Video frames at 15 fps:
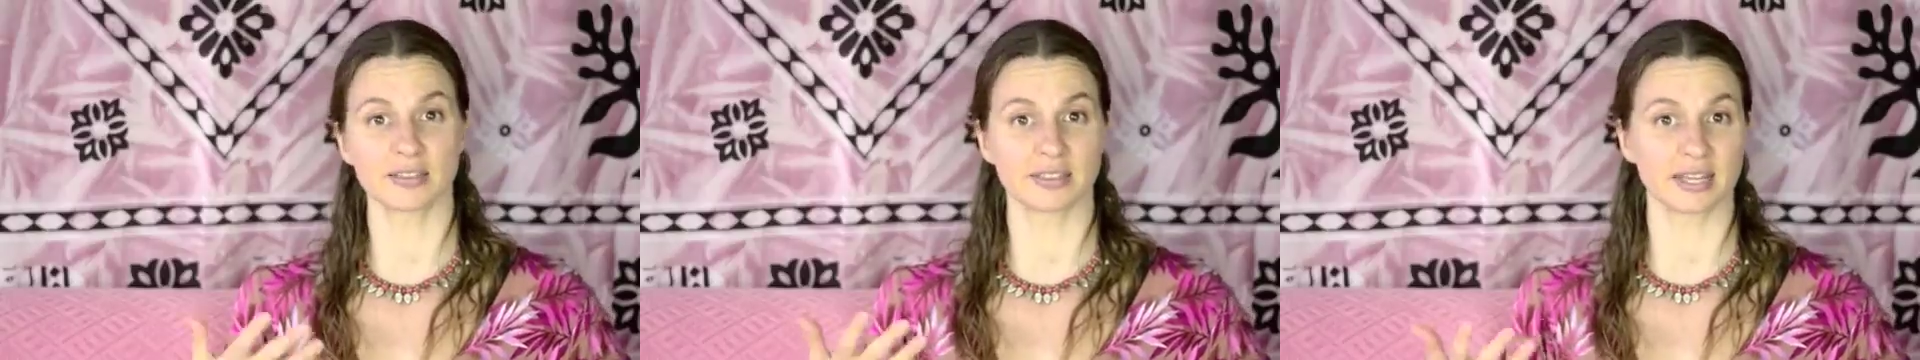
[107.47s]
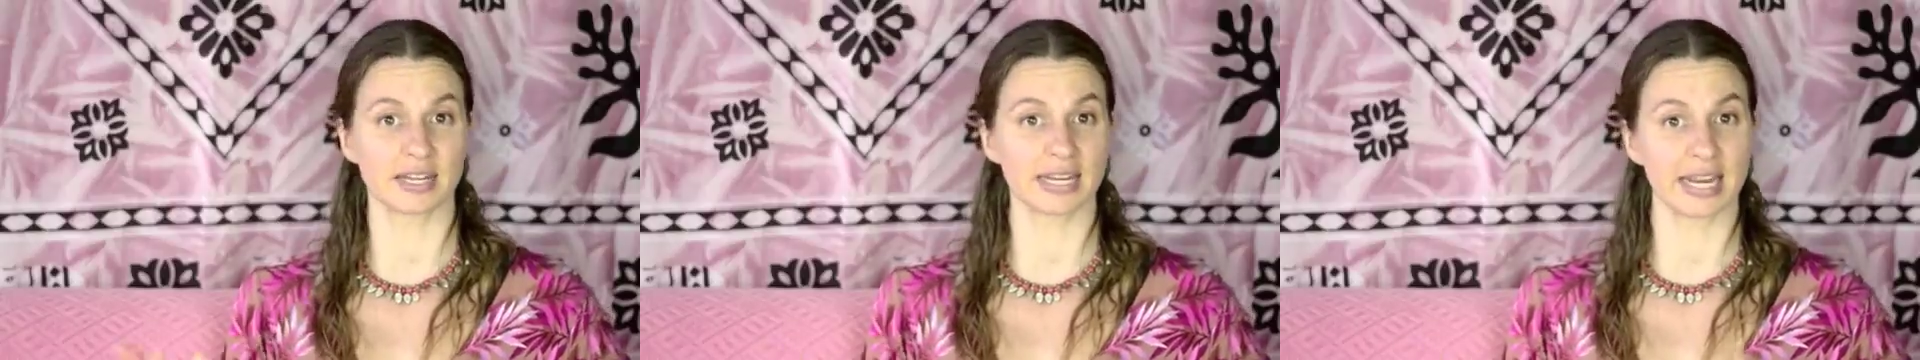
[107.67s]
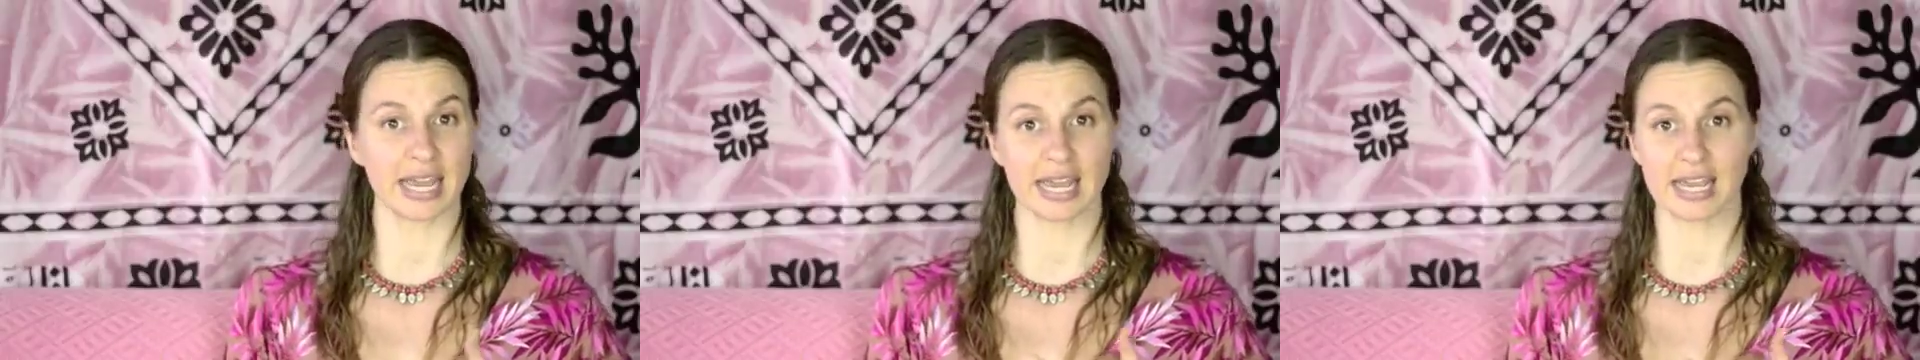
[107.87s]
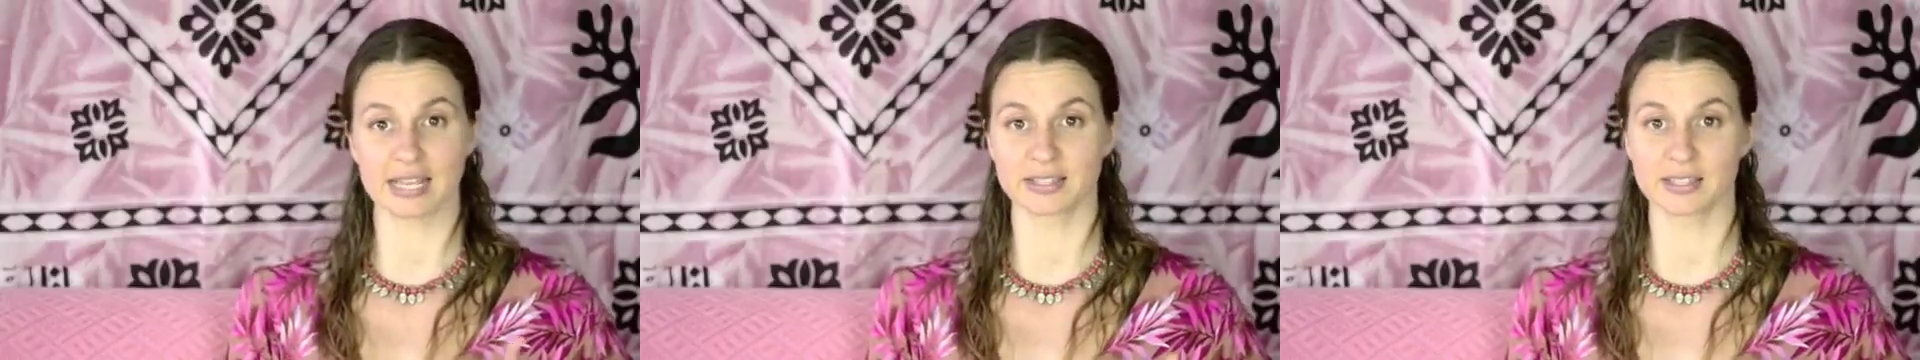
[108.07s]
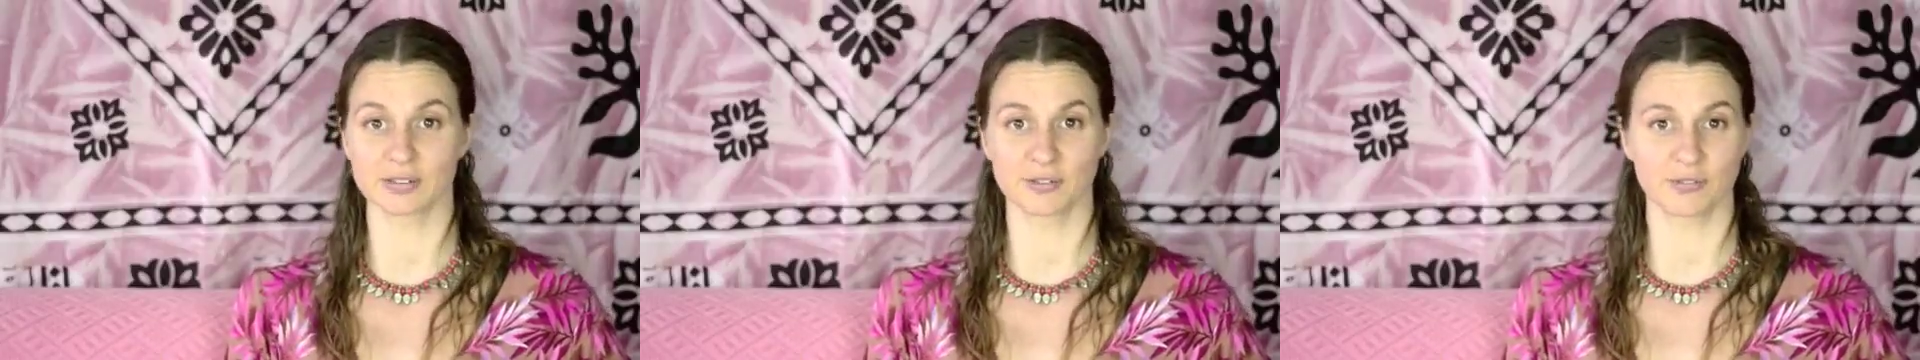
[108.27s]
the
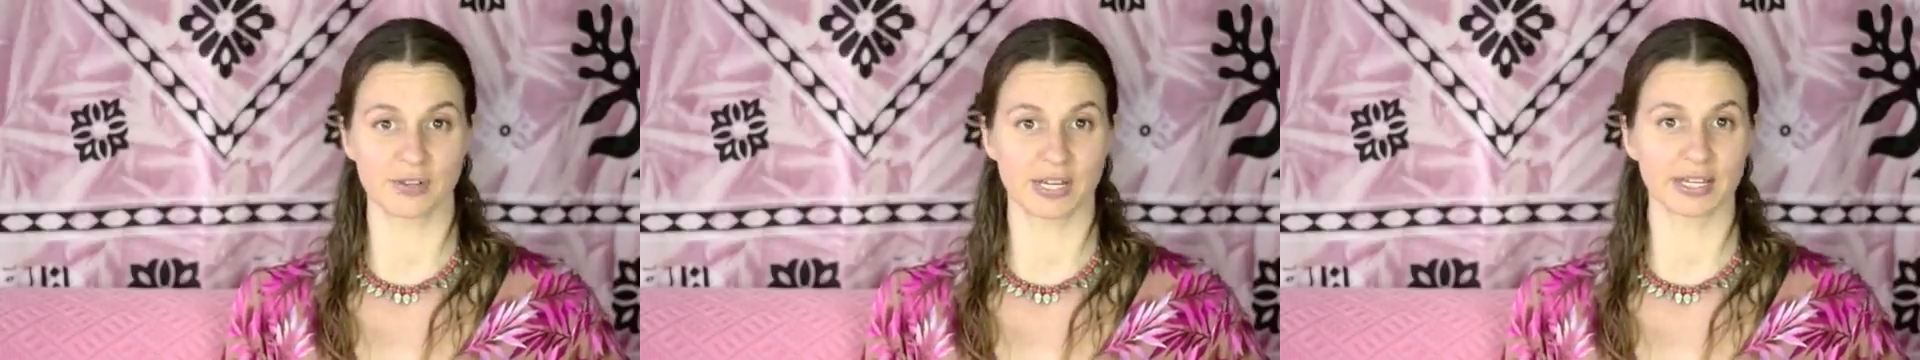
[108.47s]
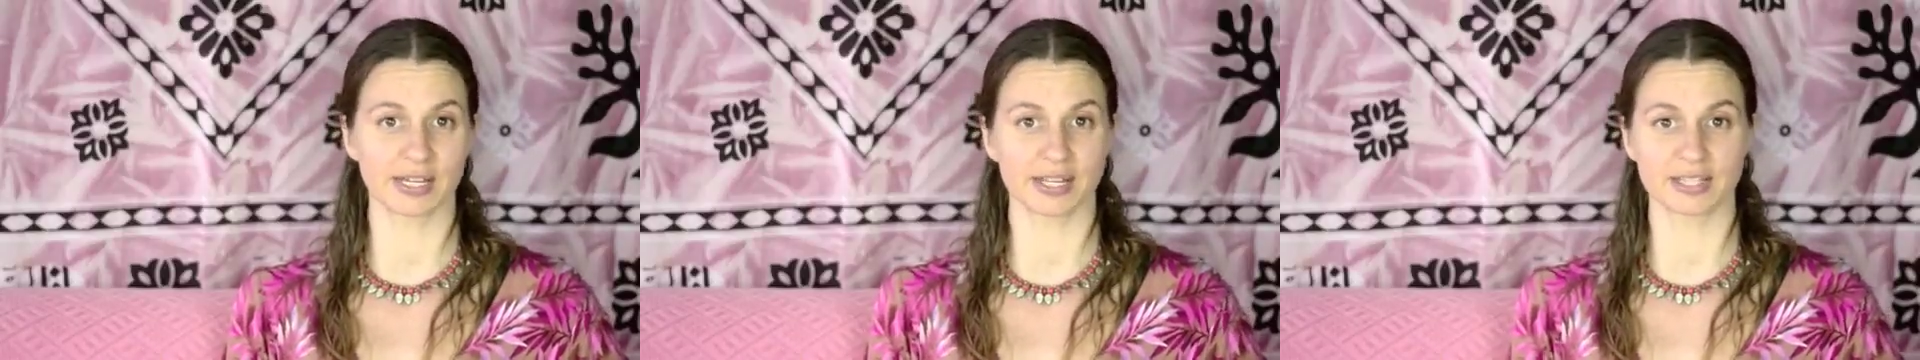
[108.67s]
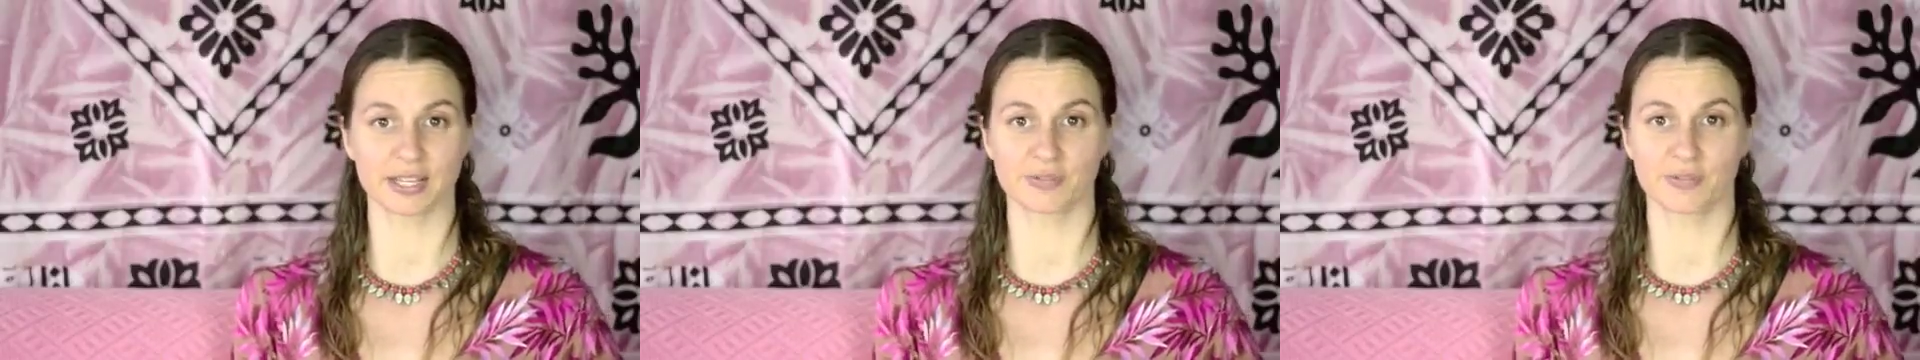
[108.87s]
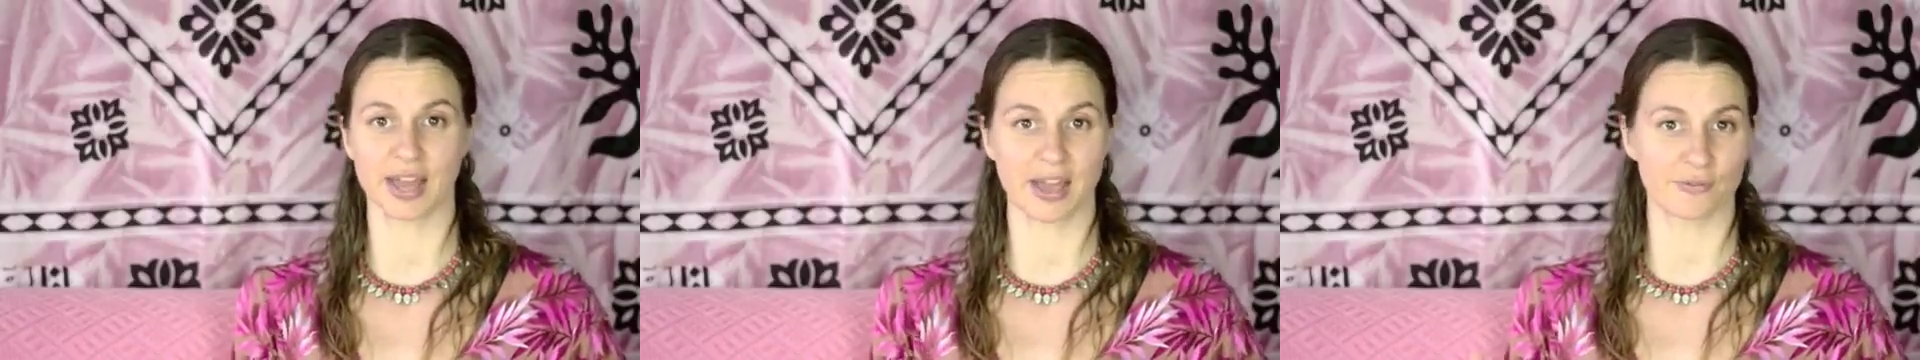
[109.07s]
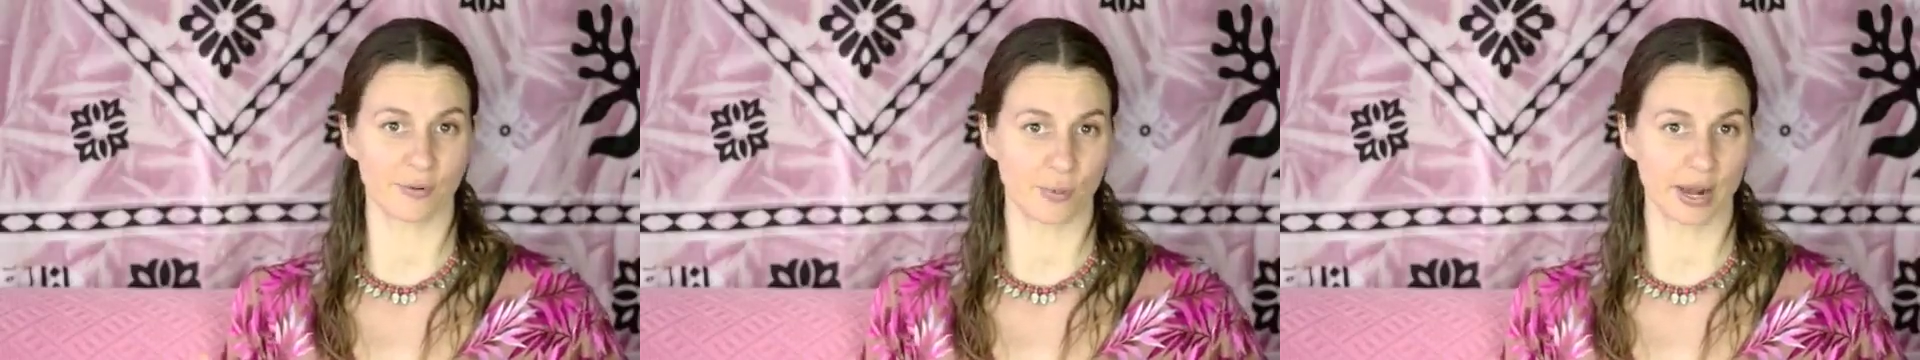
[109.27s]
needs and feelings of
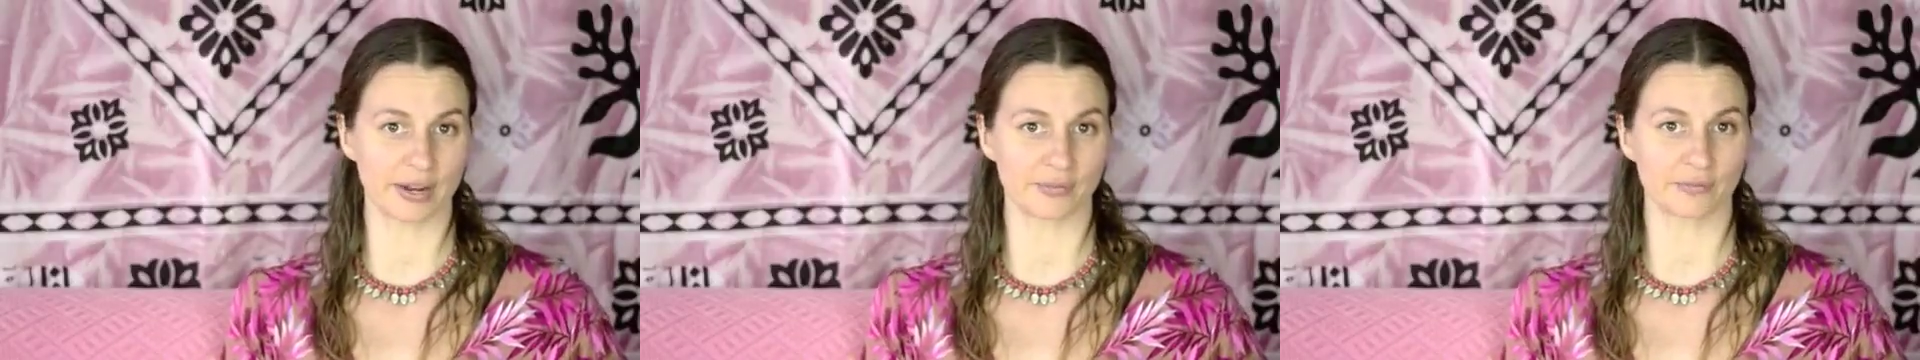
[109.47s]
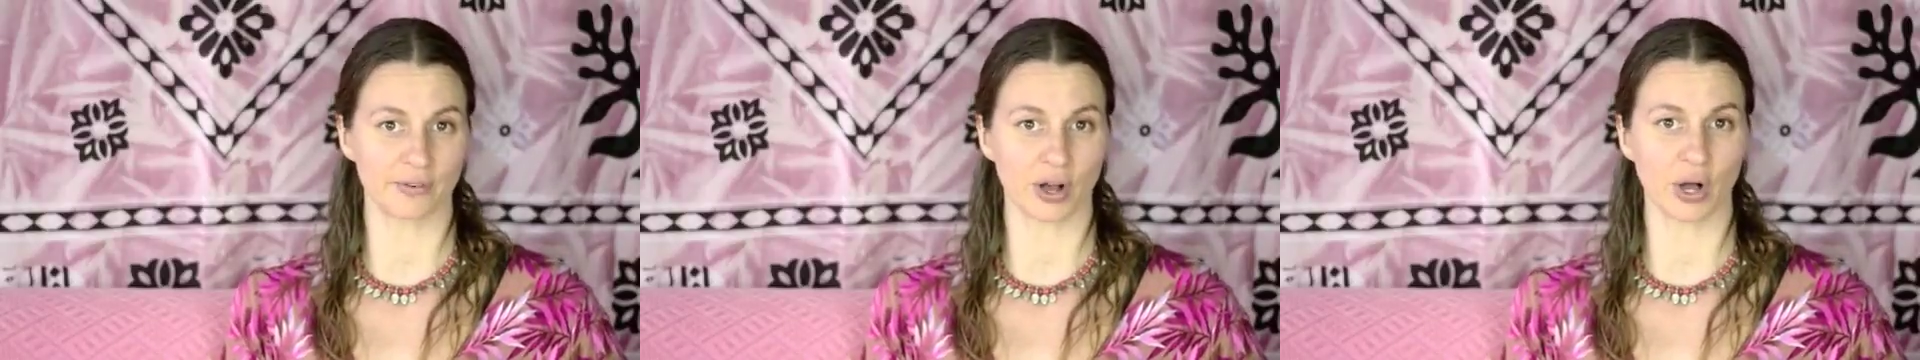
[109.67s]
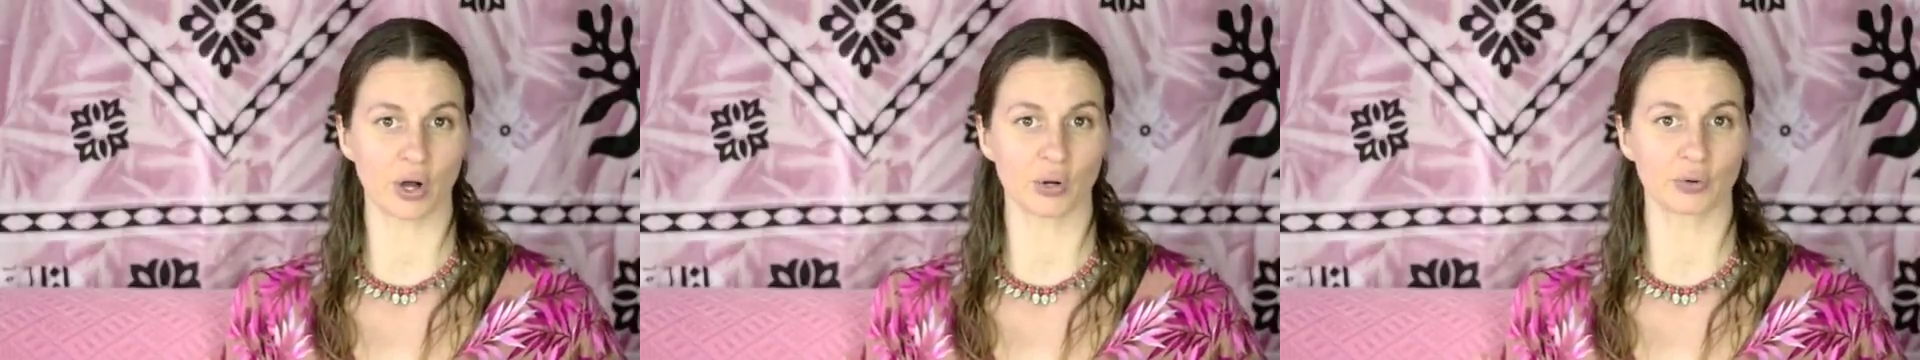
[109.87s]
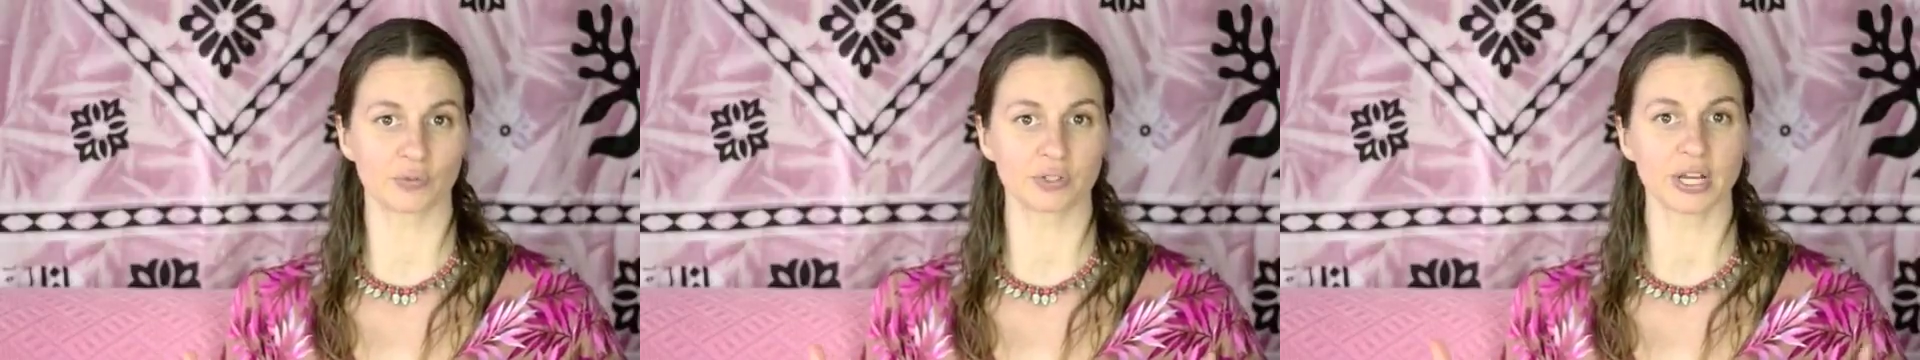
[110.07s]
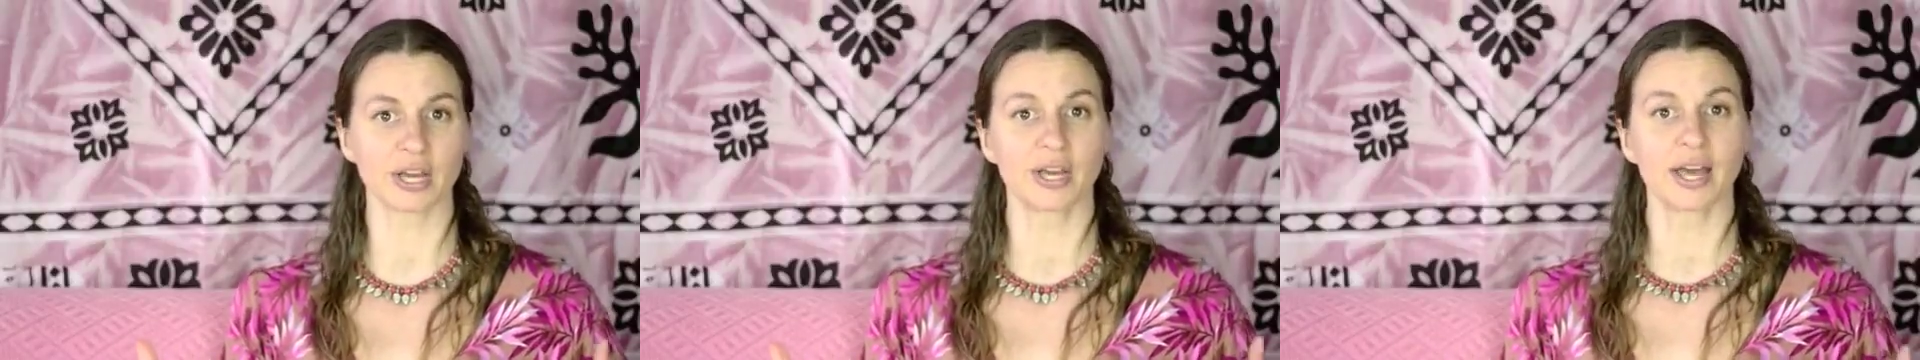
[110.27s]
everyone involved